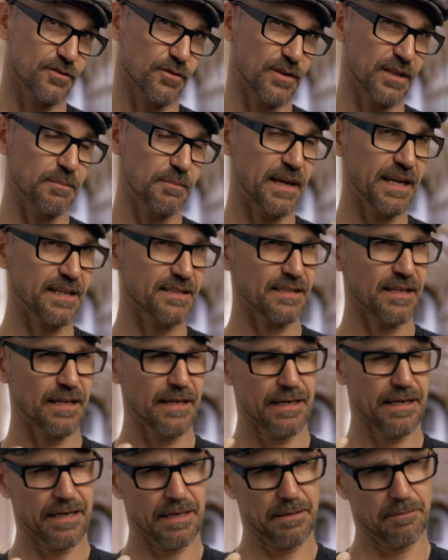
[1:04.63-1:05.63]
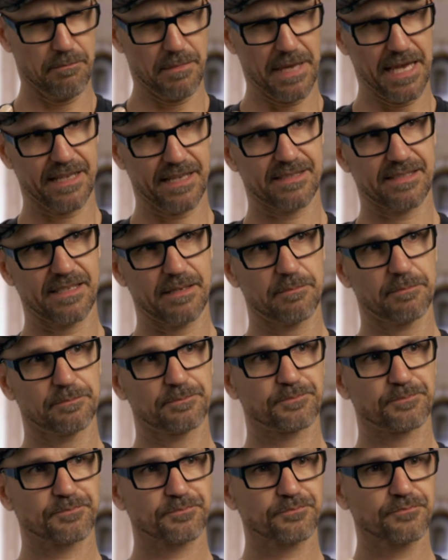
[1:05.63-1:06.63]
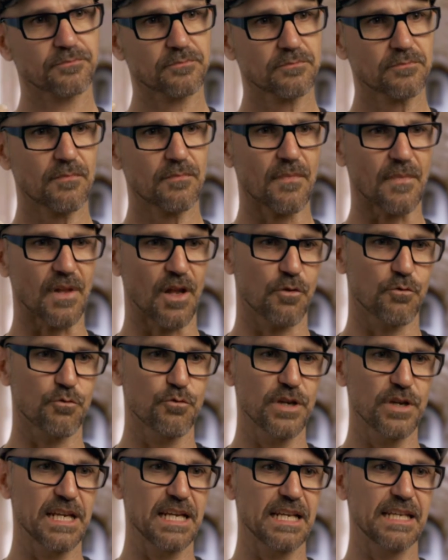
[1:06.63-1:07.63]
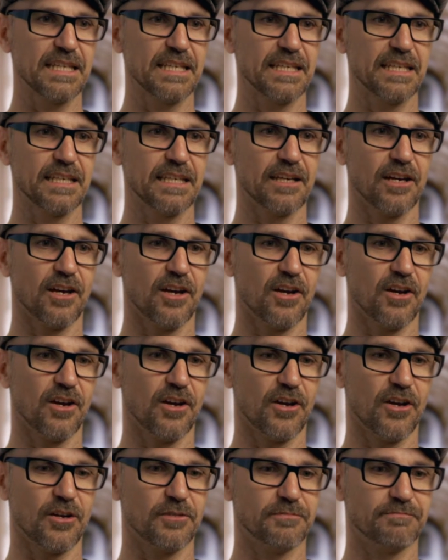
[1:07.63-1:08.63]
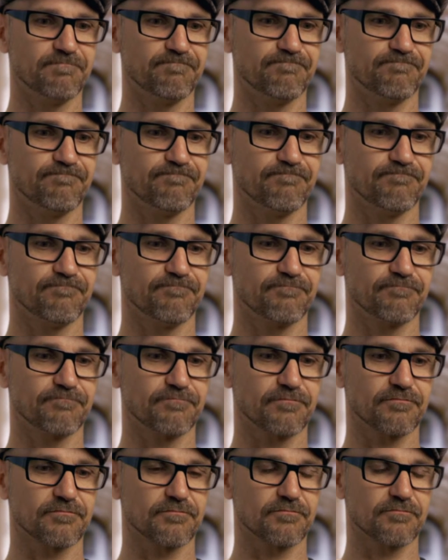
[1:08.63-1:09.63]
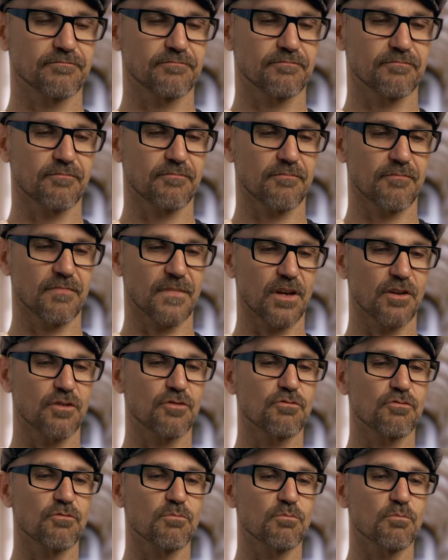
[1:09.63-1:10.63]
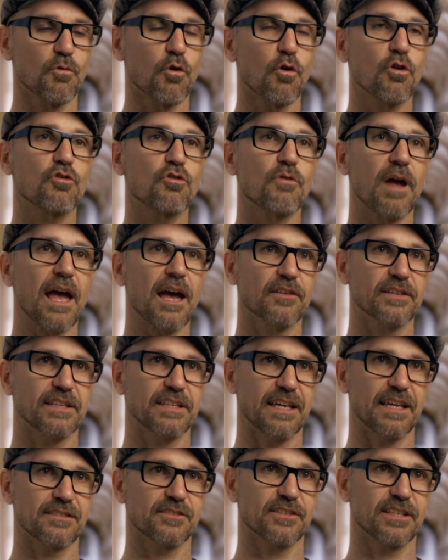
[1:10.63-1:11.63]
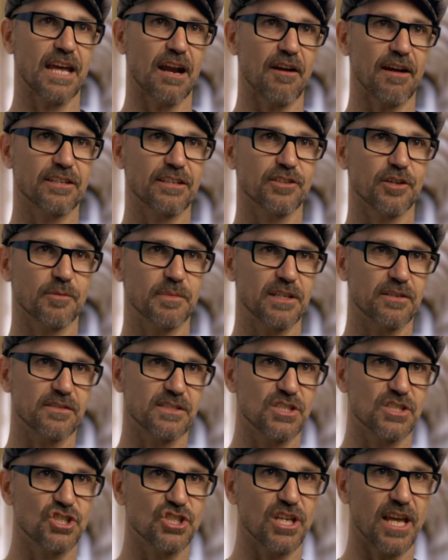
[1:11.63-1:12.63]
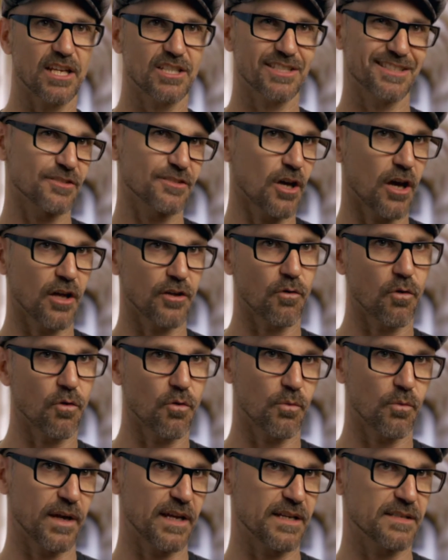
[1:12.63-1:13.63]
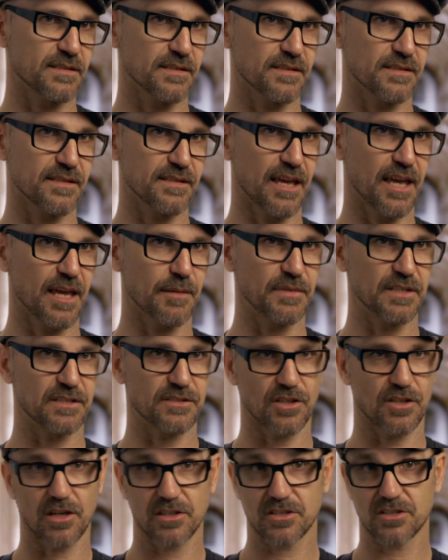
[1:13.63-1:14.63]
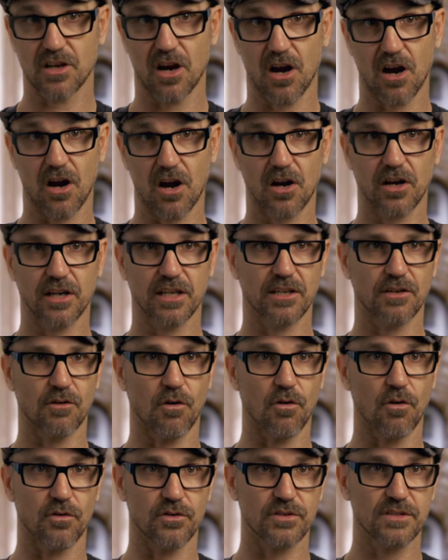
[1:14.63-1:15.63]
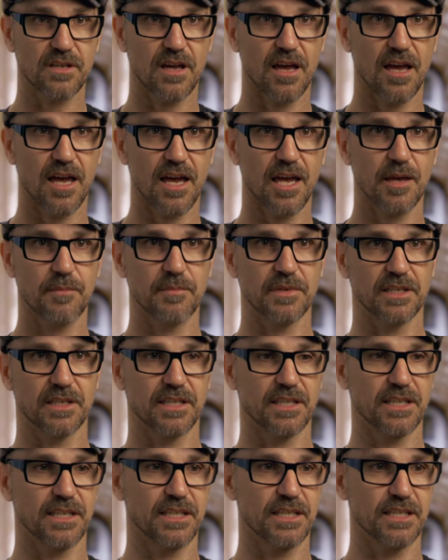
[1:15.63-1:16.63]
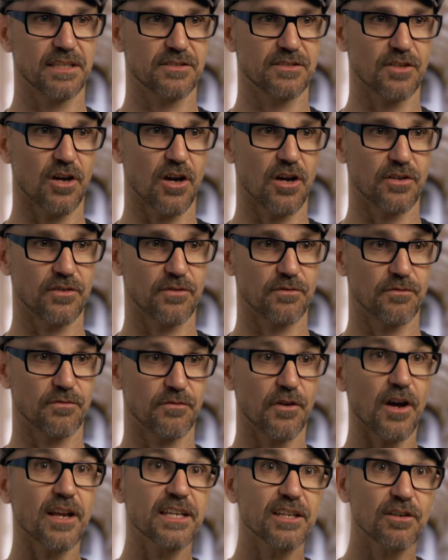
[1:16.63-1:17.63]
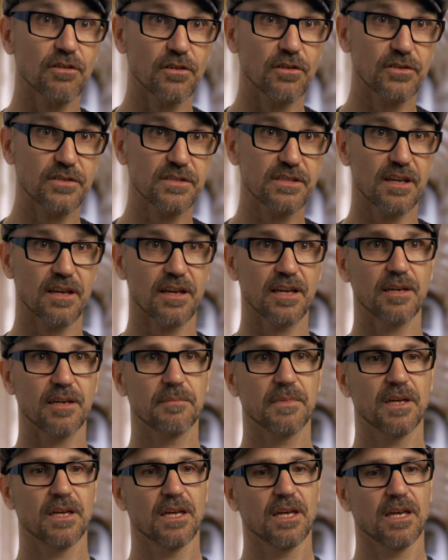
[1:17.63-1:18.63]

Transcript: So it makes makes him really uh, um, gr more grounded as a character because he changes. He's not always the same. He's not dark all the time. He, he's not funny all the time.